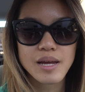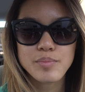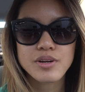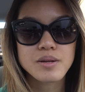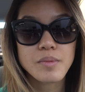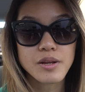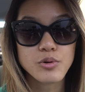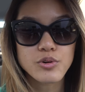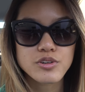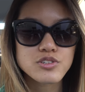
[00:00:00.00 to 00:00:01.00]
I put in my
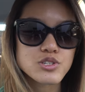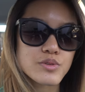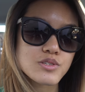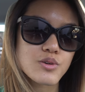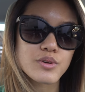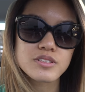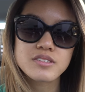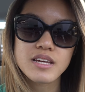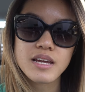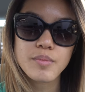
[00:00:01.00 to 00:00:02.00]
order, so it's going to
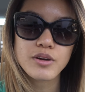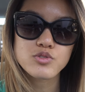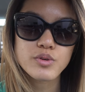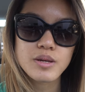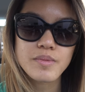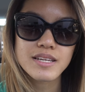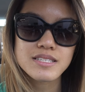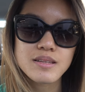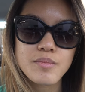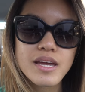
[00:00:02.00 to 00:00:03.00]
take about twenty
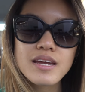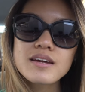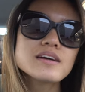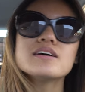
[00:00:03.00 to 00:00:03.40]
minutes to make.